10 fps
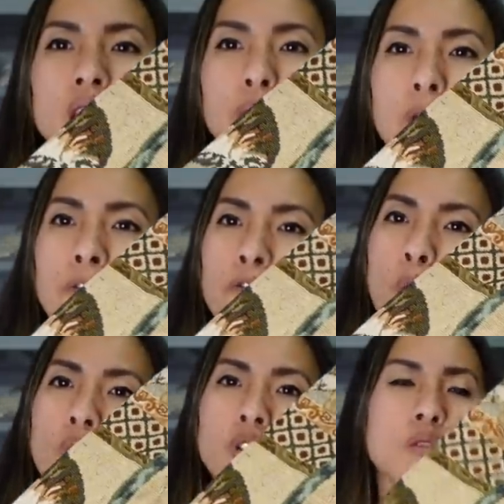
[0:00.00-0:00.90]
like
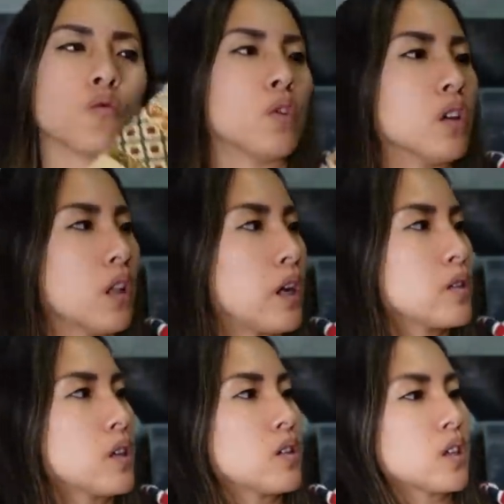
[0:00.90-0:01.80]
before you
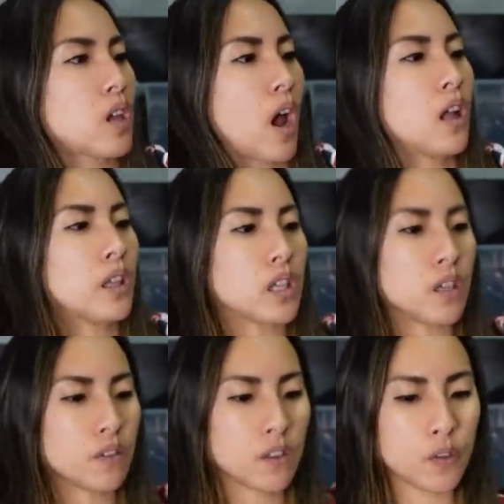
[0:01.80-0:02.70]
realize that it's a cat, like
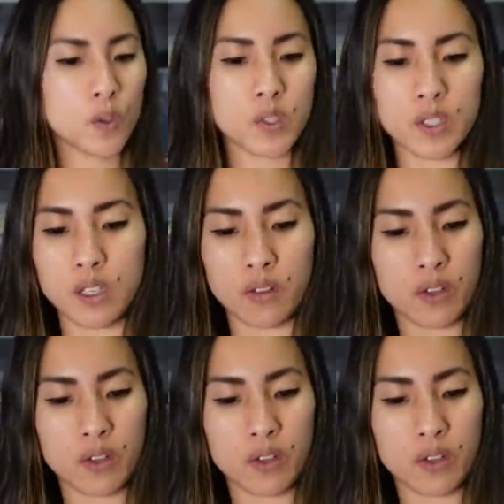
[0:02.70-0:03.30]
even if you see